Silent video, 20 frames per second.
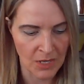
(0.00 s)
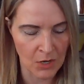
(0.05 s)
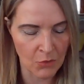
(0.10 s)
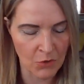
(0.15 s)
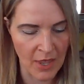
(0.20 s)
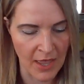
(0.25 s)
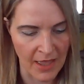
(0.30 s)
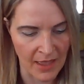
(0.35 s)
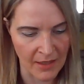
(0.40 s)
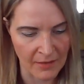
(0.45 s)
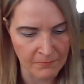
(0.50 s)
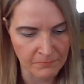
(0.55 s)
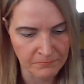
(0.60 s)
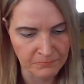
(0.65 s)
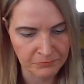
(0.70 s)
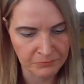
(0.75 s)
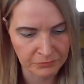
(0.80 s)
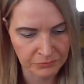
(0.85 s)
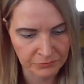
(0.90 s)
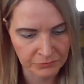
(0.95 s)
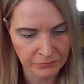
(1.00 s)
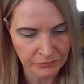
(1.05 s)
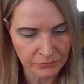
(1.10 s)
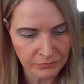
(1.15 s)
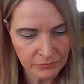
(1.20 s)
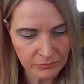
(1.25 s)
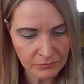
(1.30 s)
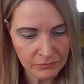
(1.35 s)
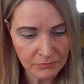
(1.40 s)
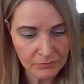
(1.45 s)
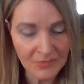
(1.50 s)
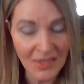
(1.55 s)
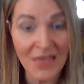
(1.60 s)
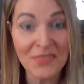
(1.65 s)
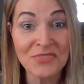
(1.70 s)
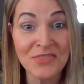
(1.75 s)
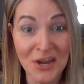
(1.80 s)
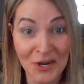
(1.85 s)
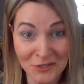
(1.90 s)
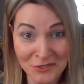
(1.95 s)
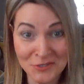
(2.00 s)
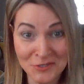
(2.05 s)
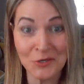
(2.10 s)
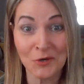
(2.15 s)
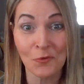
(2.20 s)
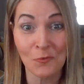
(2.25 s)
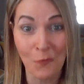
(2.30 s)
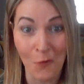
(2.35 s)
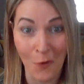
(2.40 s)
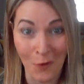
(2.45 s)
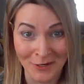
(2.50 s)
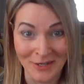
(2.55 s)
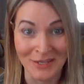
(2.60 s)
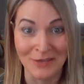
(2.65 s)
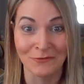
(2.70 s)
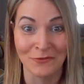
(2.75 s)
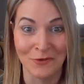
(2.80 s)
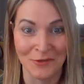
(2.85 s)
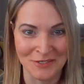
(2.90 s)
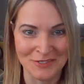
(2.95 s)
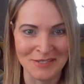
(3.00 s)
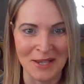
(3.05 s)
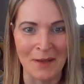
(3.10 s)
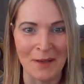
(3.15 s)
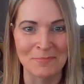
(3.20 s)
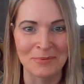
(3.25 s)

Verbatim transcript: Okay? There's your warning for this